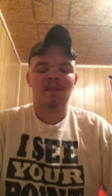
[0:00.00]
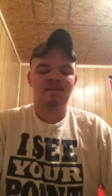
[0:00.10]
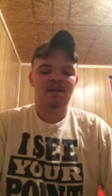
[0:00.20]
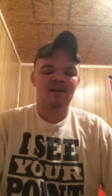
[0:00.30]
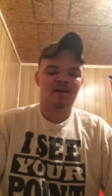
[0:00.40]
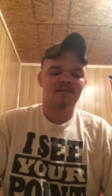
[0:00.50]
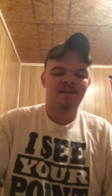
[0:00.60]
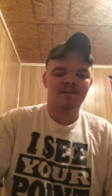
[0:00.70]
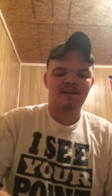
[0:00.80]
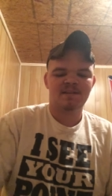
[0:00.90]
Now I'm
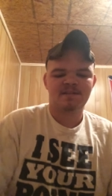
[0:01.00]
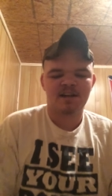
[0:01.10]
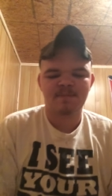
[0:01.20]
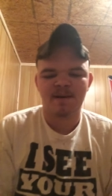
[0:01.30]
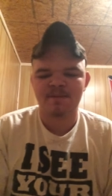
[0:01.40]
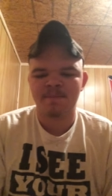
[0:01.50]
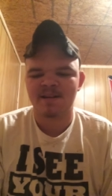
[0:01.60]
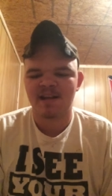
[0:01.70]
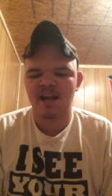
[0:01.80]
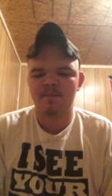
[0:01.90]
gonna get talk about
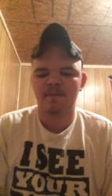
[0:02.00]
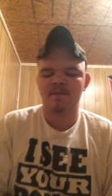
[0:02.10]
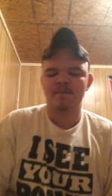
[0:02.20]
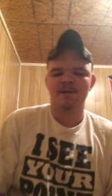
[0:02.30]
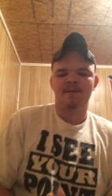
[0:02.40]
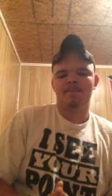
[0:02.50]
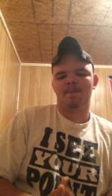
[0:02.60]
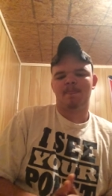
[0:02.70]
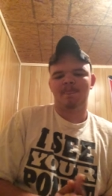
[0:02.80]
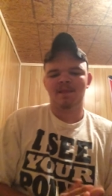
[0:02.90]
Dominic Caliber for a
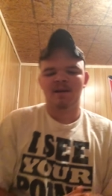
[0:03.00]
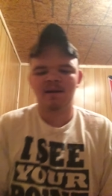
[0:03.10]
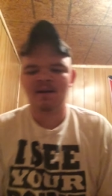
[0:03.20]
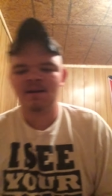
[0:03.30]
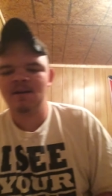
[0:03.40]
minute.